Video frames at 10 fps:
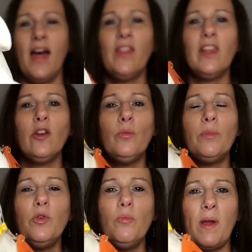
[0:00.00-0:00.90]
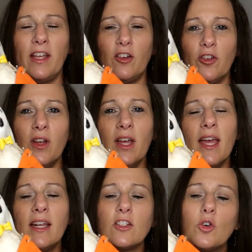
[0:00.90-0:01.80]
and the little Boo banner.
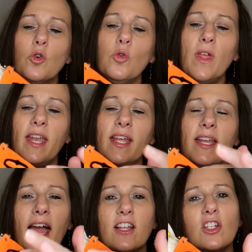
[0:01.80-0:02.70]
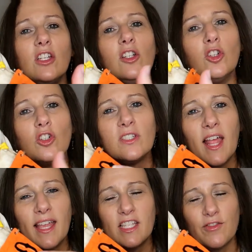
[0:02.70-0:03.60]
And it's cool that it actually looks
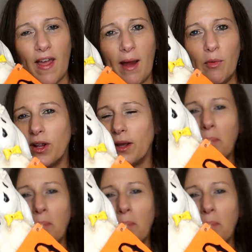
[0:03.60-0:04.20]
like it's fabric,